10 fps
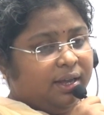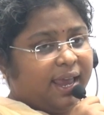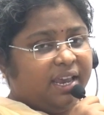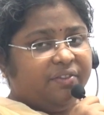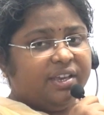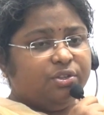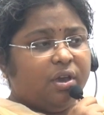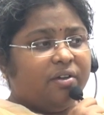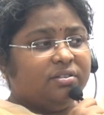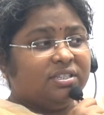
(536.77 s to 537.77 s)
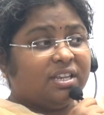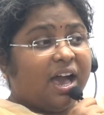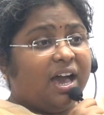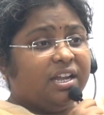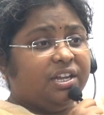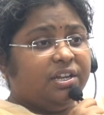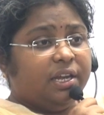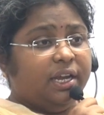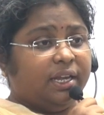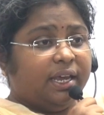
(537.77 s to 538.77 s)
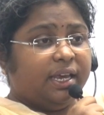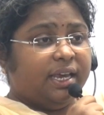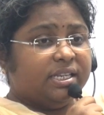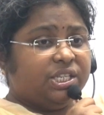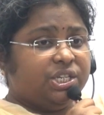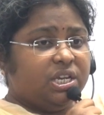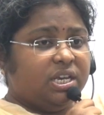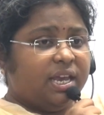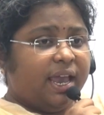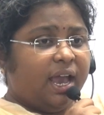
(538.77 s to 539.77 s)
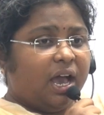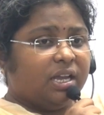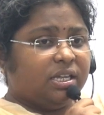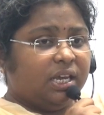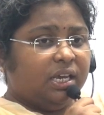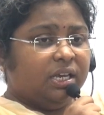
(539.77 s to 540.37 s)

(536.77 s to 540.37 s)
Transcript: Likewise, we have START Treaty, START.